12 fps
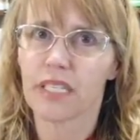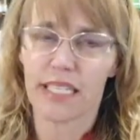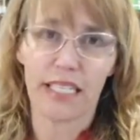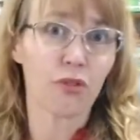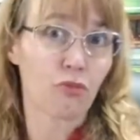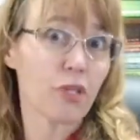
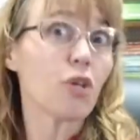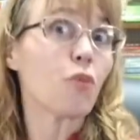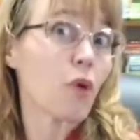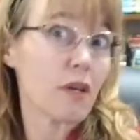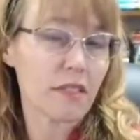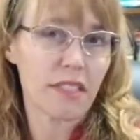in the real
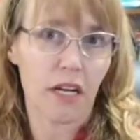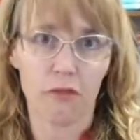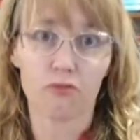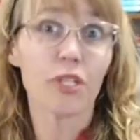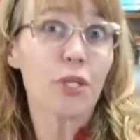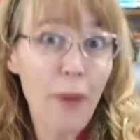world, on
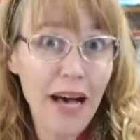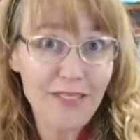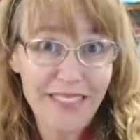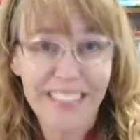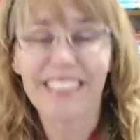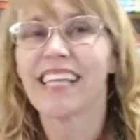real
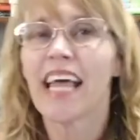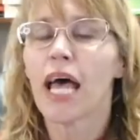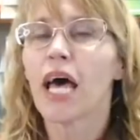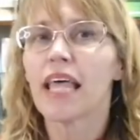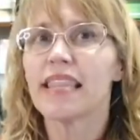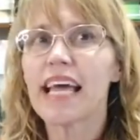mountains,
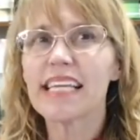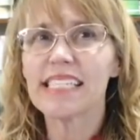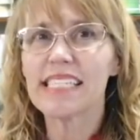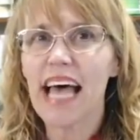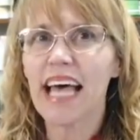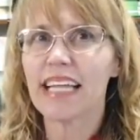they
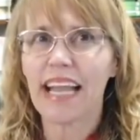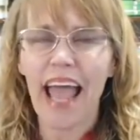set